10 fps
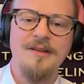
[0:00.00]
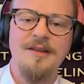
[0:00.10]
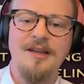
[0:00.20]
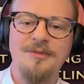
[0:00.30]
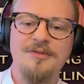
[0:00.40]

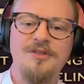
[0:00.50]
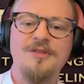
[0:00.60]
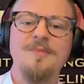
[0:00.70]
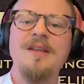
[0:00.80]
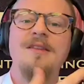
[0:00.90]
Being able to
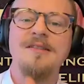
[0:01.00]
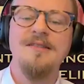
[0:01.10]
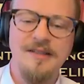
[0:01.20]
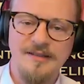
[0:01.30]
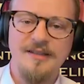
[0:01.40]
just make
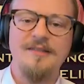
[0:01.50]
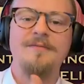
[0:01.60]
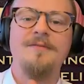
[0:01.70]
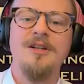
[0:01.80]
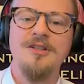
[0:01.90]
things easy
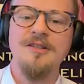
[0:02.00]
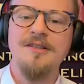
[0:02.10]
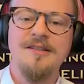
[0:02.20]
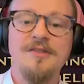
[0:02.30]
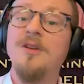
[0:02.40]
and
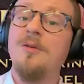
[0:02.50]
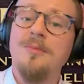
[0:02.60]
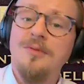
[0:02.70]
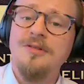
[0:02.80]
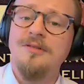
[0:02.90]
frictionless is so
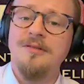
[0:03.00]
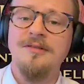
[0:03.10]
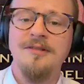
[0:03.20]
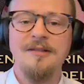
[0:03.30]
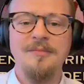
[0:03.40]
important,